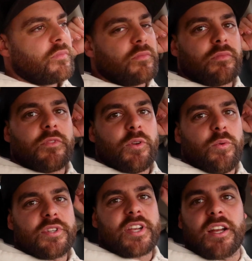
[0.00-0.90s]
for the
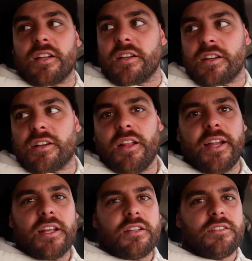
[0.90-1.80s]
Civic.
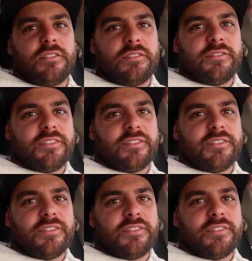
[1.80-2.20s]
Clean it